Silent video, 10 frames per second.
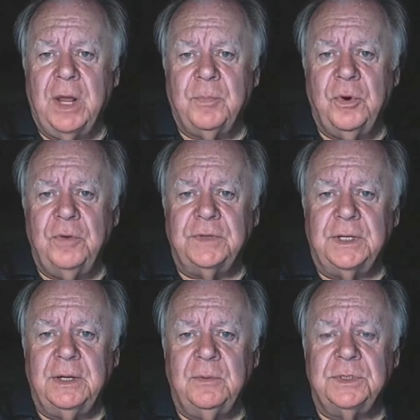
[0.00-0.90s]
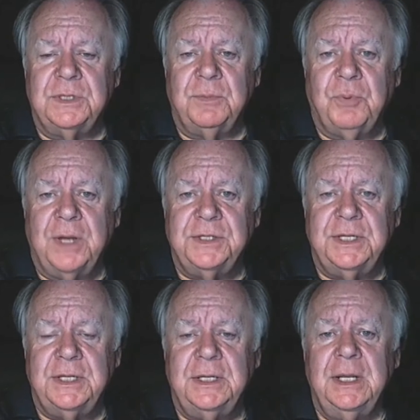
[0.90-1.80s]
approved it. It was oh. the
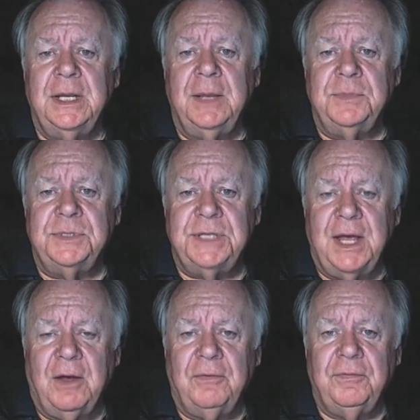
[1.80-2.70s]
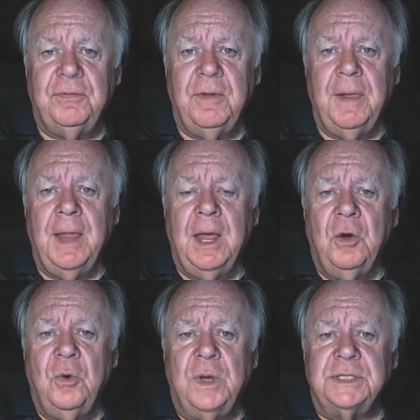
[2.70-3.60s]
president himself
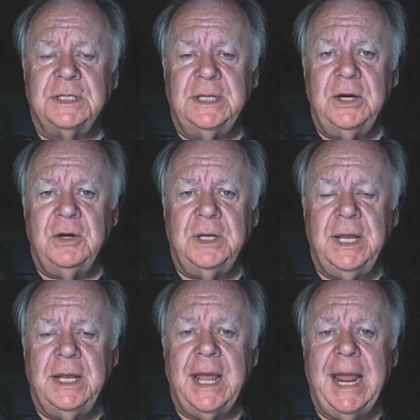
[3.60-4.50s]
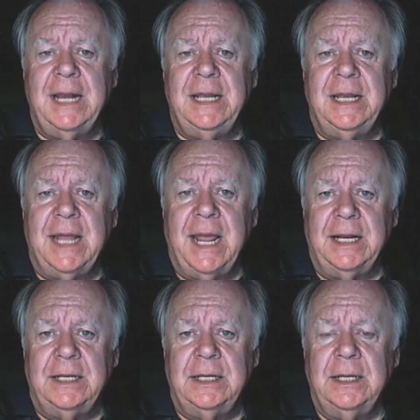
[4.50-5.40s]
who has clearly
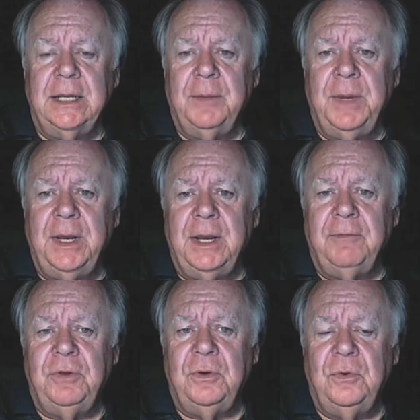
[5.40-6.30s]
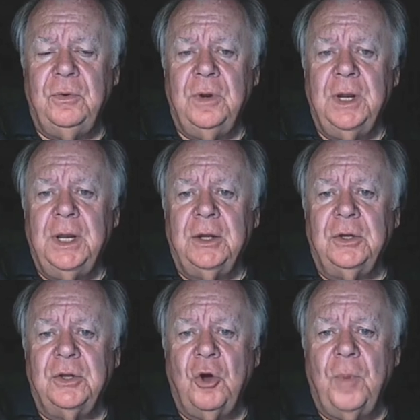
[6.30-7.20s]
alienated. I mean, if you
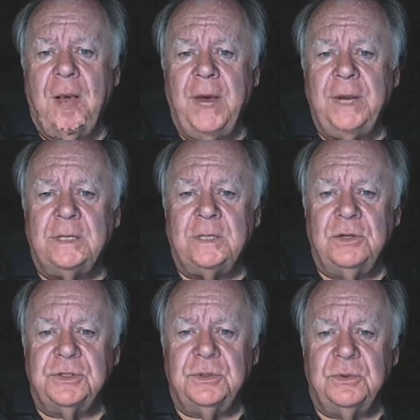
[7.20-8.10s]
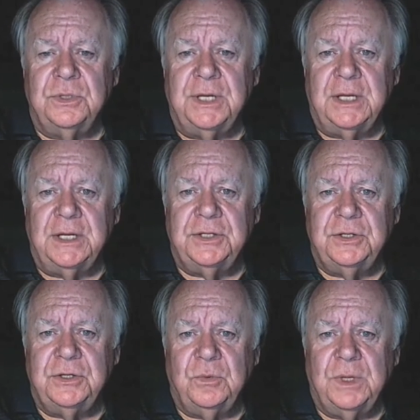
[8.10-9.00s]
could go behind closed doors and
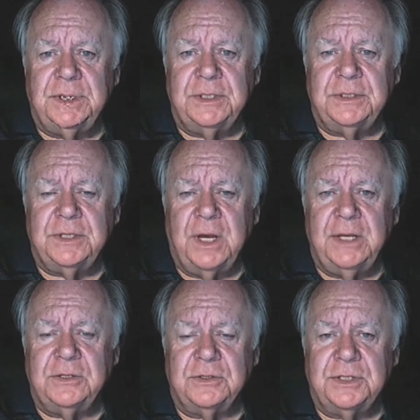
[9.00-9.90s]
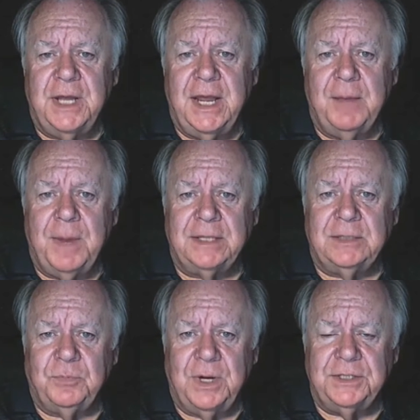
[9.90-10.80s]
listen to what the Saudis are saying about
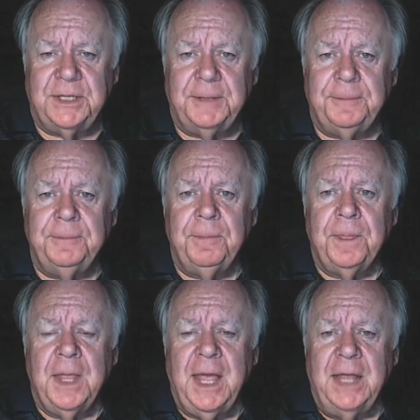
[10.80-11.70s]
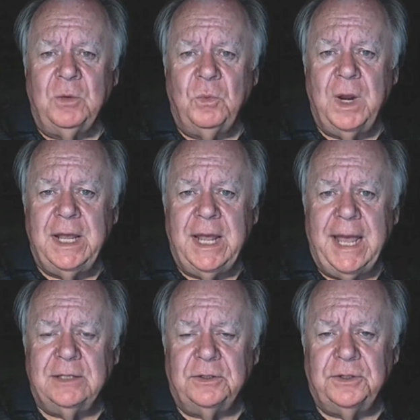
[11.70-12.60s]
the president and the way he
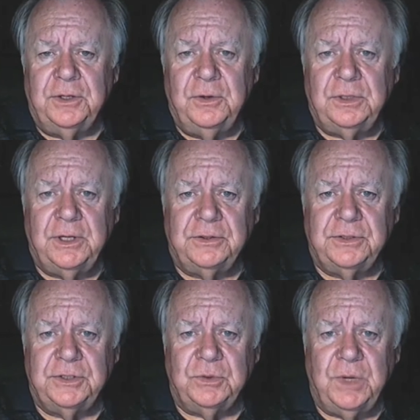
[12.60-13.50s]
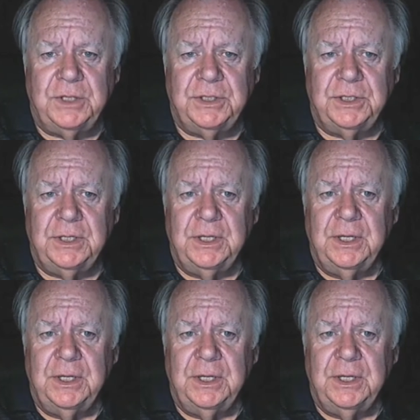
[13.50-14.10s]
handled the nuclear situation